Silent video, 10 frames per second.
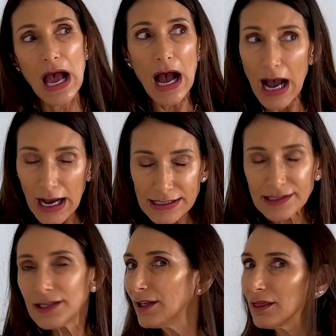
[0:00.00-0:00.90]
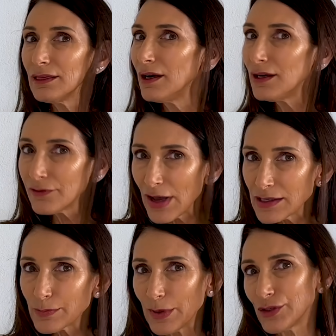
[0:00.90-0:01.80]
I see a lot of
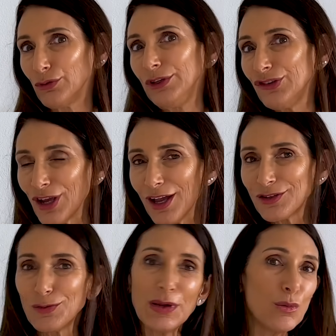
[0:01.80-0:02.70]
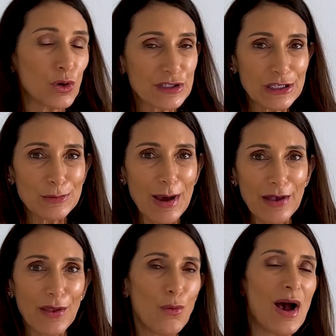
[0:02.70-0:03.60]
husbands reaching out to me wanting to buy
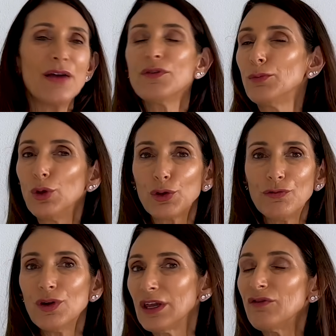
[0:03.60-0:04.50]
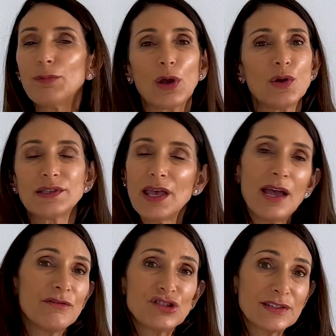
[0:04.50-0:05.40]
their wife a beautiful gift because they
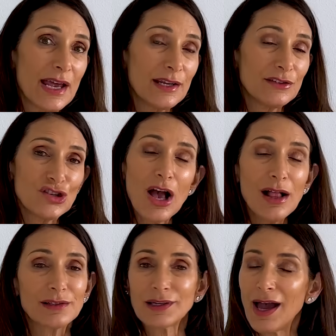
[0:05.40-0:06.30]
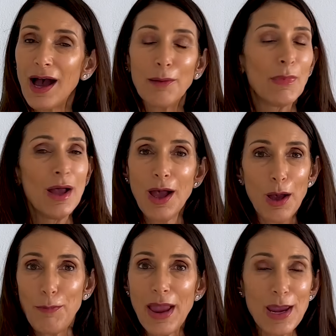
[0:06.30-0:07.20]
have just had a child, a
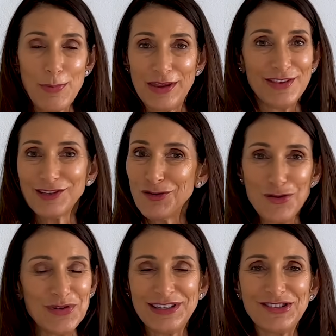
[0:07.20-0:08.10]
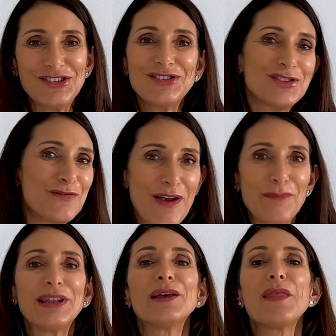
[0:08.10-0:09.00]
baby. There's a new addition to the
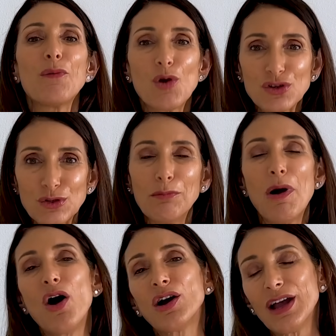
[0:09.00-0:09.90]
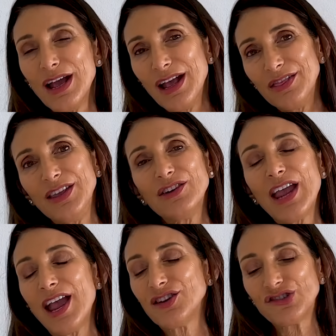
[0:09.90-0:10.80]
family and they want to mark the
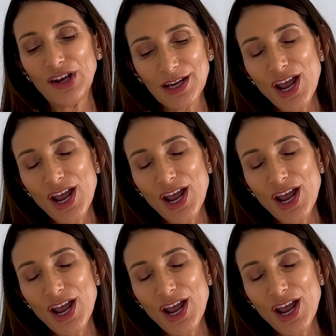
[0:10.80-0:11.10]
occasion.